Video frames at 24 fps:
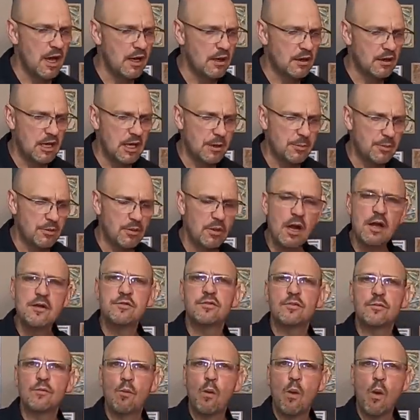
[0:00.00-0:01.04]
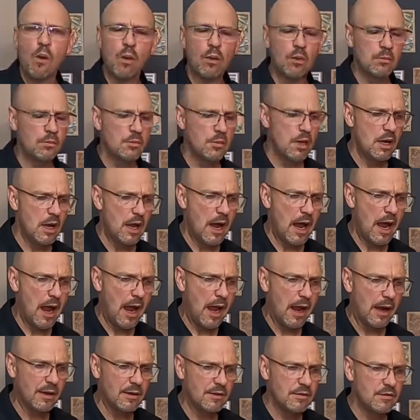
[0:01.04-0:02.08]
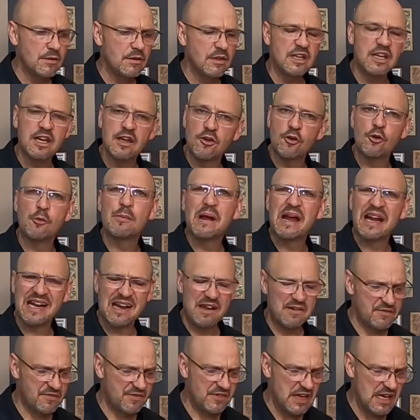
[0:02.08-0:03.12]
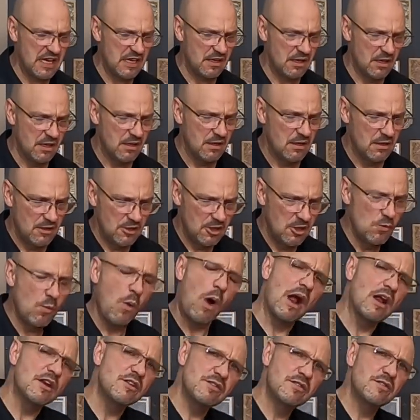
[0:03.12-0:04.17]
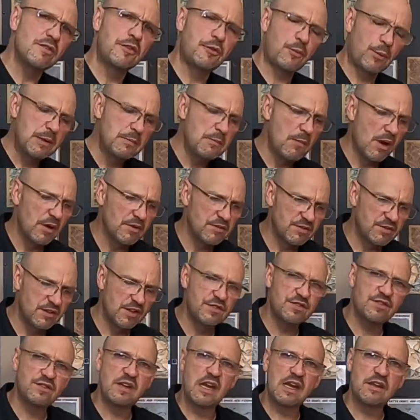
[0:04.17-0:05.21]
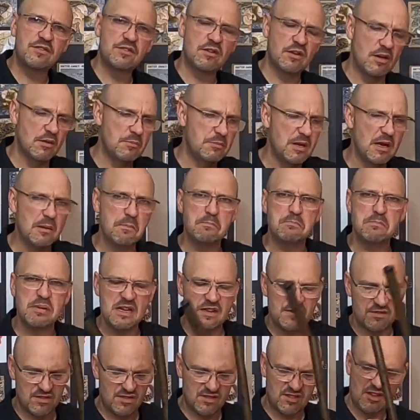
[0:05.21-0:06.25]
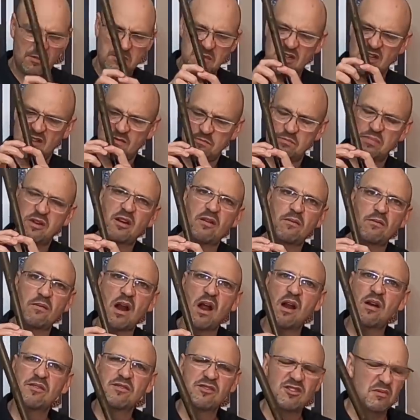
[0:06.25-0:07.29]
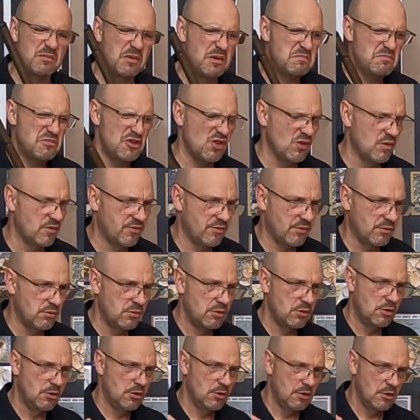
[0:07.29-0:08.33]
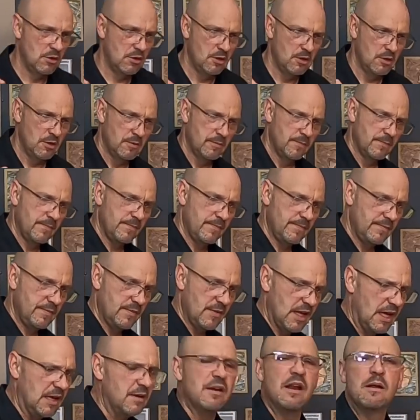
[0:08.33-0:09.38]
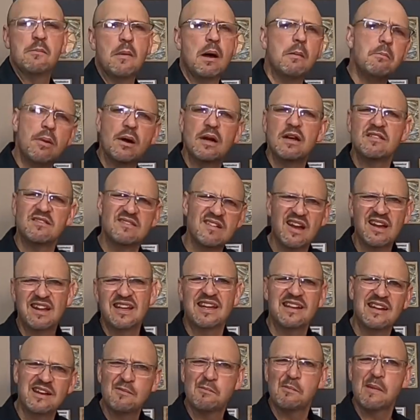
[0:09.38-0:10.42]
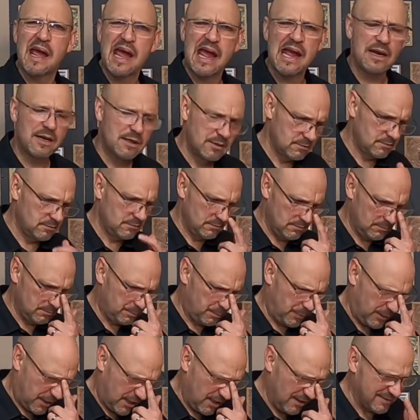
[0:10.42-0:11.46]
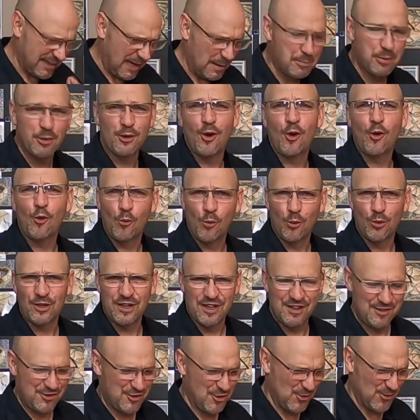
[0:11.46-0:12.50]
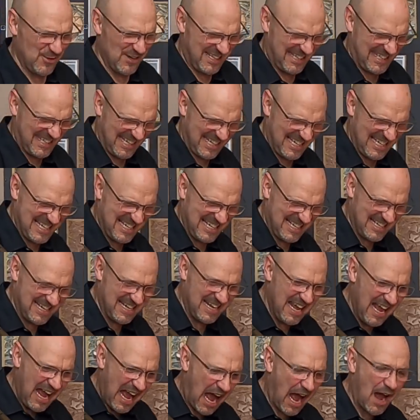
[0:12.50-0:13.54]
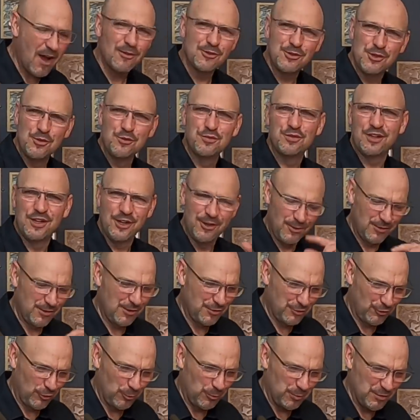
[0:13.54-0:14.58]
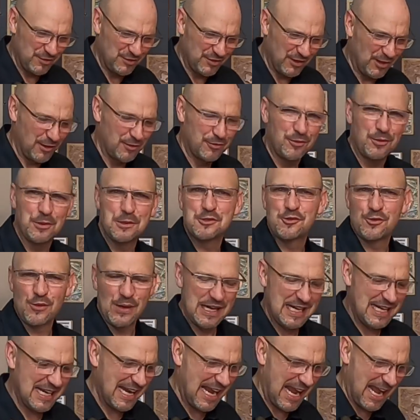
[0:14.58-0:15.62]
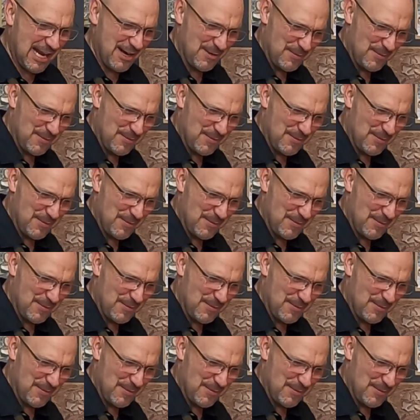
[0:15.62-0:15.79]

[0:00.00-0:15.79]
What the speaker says: and keep her nice and warm and get her back on feed. You watch, 3 months, this snake's going to be a beast. It's going to be this big around. It's going to be beautiful. And then my buddy's not getting it back because I put all the work into it. I'll use it here at the Serpent Center for a training